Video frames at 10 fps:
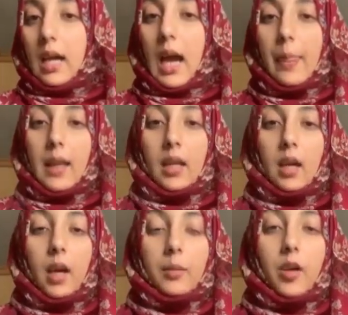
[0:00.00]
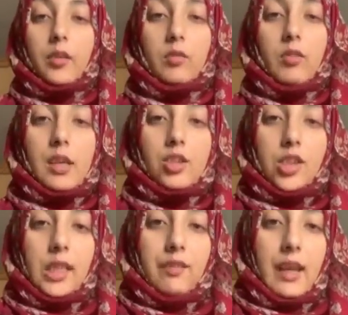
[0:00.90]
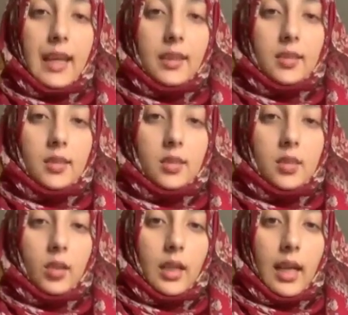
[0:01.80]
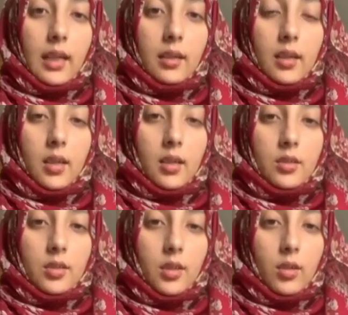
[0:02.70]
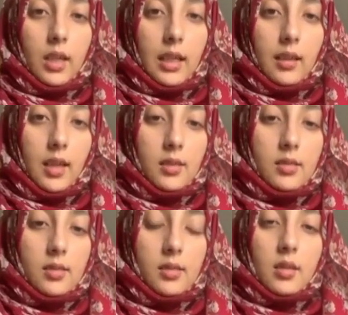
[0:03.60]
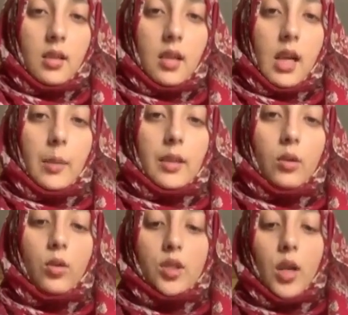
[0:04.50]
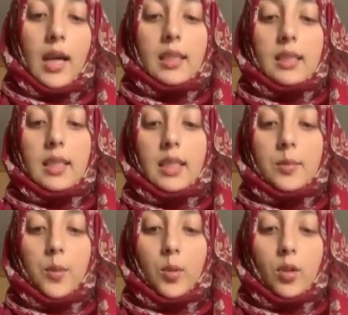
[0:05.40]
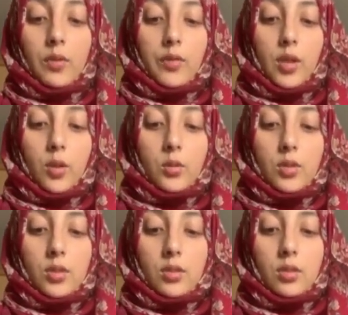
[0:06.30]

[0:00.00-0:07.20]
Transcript: And then I've got red chili flakes, okay? So they look like this. I'm going to also add a teaspoon of those.